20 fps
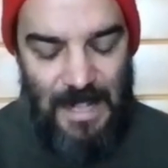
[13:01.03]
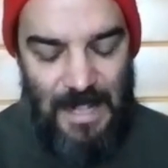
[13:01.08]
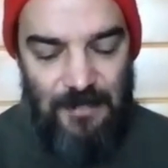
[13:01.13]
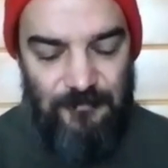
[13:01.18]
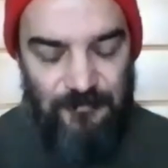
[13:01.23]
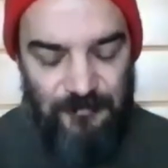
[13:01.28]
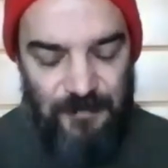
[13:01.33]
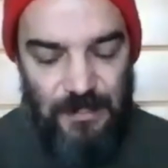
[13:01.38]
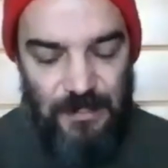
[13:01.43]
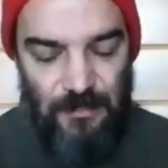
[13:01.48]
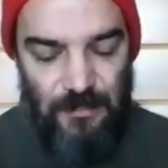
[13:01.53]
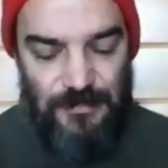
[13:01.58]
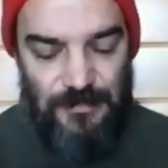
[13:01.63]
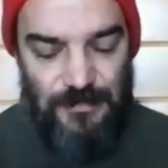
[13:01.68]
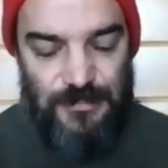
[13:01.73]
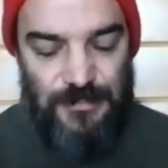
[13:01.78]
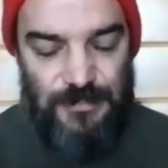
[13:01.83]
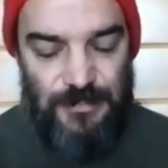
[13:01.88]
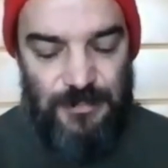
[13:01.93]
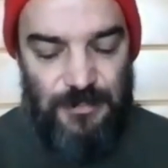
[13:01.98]
yeah, it
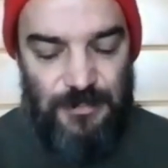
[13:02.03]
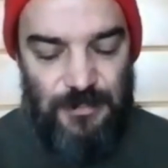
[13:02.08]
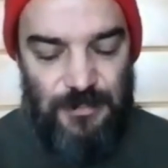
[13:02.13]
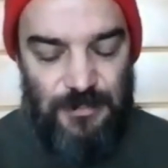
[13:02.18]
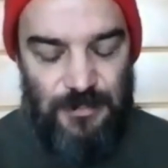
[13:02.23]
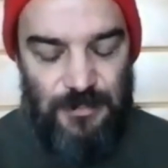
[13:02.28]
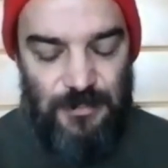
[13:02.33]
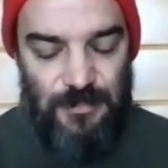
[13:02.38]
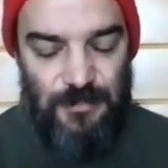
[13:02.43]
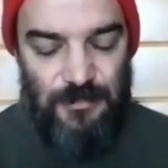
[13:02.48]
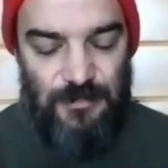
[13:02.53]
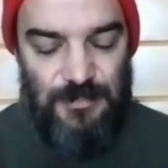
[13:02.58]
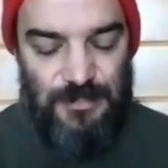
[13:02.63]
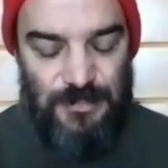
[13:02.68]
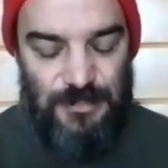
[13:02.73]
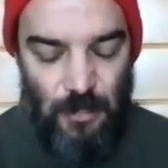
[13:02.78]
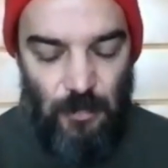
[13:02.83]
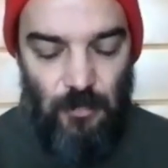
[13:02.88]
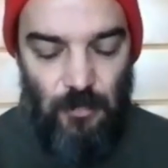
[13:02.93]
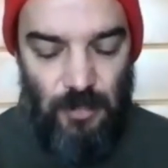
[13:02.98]
feels
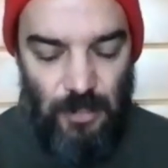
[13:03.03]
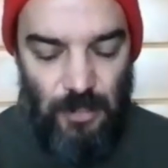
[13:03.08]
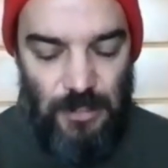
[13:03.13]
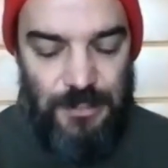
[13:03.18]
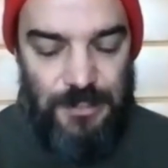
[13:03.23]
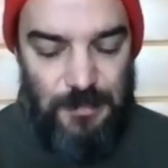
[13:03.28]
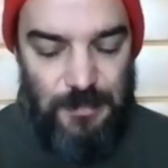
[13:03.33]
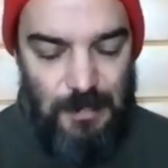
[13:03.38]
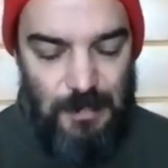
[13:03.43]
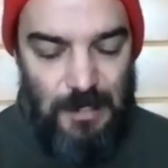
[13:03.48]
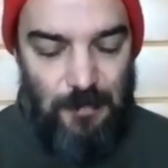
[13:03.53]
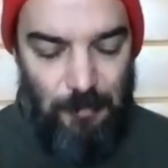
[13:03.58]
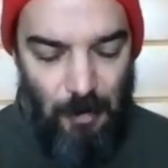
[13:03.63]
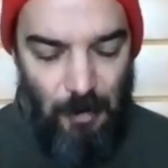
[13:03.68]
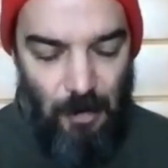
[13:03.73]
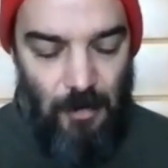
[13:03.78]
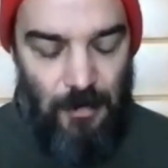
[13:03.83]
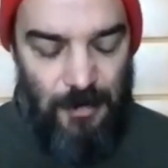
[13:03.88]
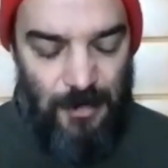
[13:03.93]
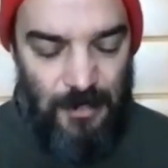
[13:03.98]
so good to be a
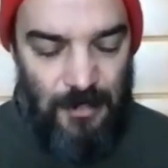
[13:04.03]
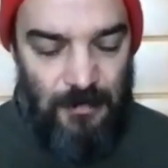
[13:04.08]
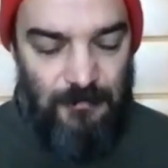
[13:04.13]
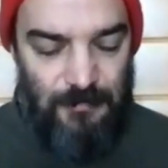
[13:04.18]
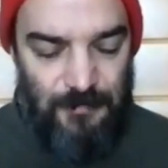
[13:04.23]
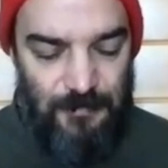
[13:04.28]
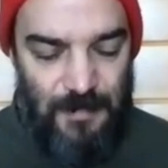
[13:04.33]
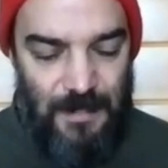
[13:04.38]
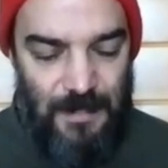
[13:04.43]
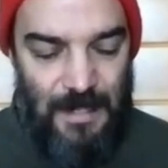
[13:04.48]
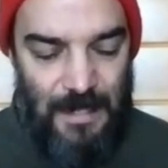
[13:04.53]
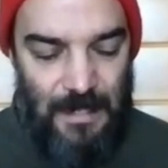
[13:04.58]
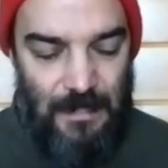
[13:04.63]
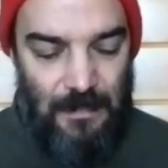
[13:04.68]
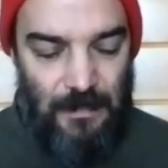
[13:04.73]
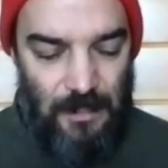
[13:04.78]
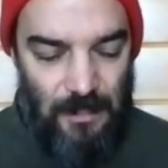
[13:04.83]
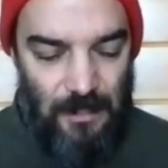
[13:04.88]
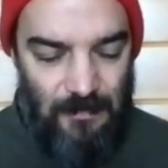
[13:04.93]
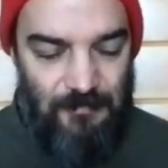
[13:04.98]
part of. And I
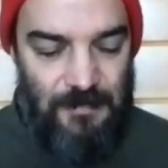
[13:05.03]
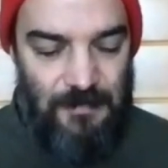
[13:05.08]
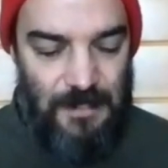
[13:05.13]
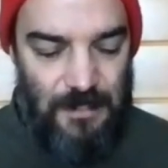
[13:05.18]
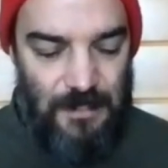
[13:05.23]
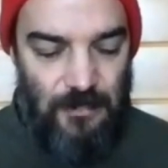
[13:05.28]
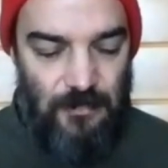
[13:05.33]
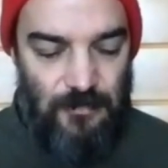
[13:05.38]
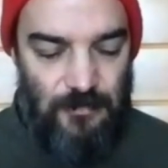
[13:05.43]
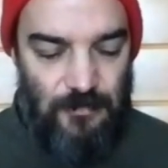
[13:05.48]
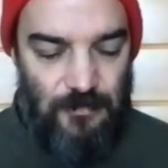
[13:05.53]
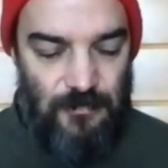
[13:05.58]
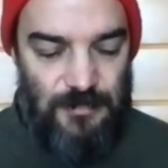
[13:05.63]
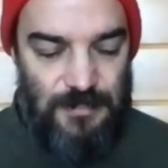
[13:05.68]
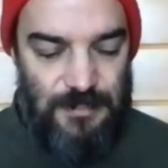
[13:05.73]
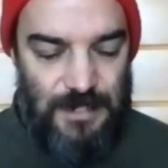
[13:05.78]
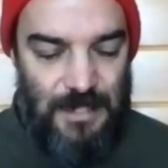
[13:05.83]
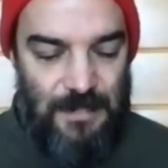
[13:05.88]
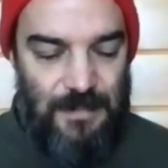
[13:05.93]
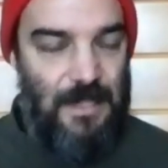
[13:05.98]
love that you
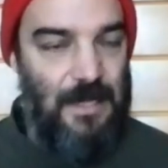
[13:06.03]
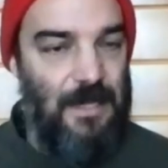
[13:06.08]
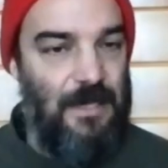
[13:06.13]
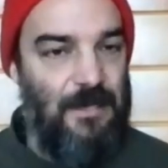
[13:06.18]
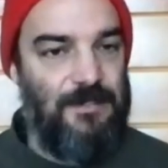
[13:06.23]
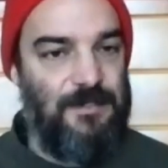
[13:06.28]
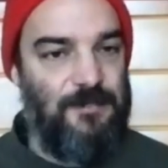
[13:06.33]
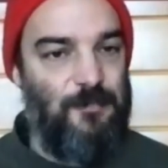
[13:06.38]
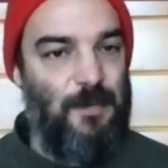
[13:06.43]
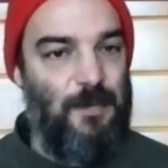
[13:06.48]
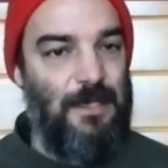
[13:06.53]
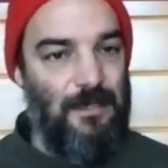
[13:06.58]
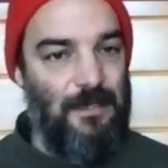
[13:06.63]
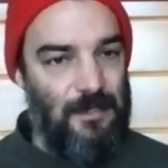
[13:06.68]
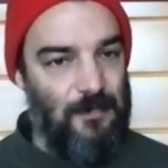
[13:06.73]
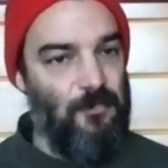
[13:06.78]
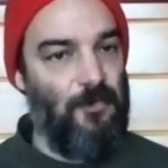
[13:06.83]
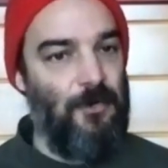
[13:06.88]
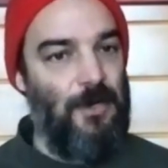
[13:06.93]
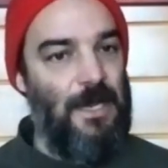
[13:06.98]
said that it's been
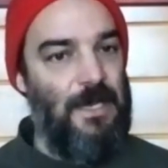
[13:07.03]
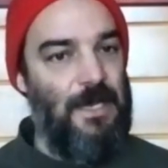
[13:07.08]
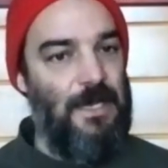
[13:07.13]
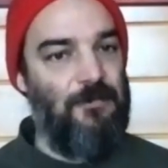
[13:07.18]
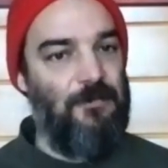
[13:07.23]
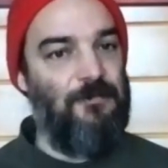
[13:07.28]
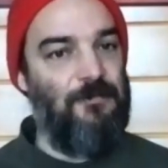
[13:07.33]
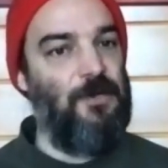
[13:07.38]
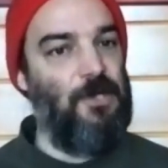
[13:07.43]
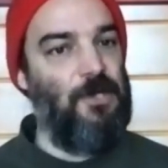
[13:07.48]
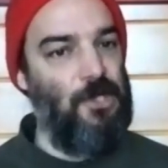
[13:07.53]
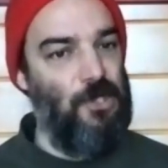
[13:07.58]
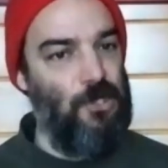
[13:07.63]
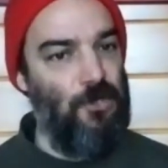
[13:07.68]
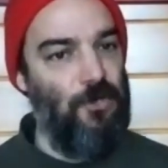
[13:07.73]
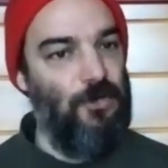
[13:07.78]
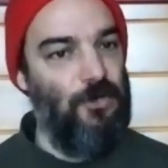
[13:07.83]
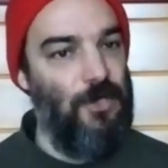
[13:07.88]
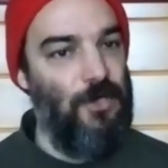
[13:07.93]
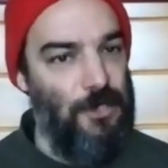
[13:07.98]
liberating for
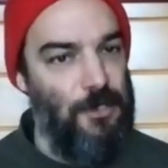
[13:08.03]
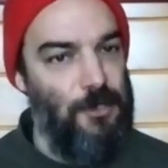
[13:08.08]
you.